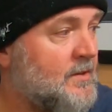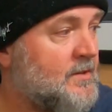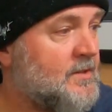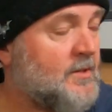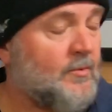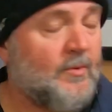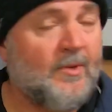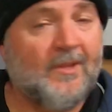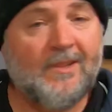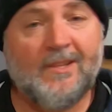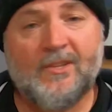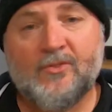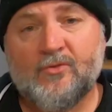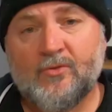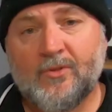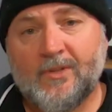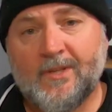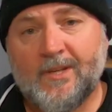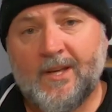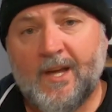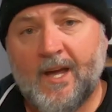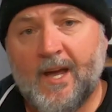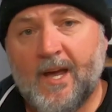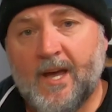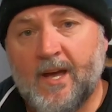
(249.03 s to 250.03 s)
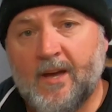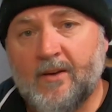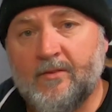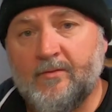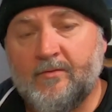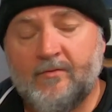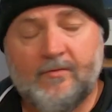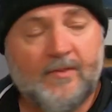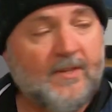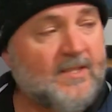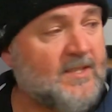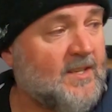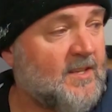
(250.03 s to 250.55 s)
So we'd literally
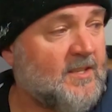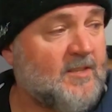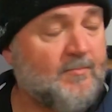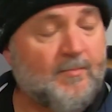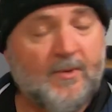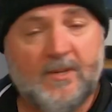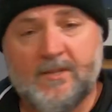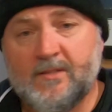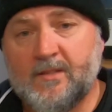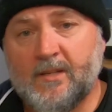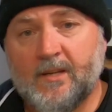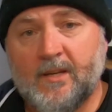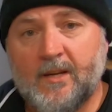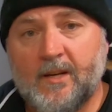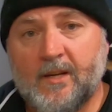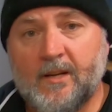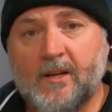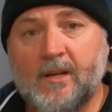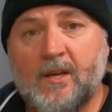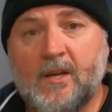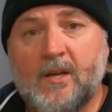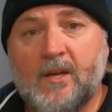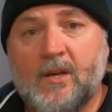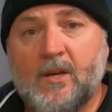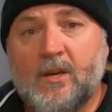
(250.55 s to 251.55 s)
have, that's our spastic cat,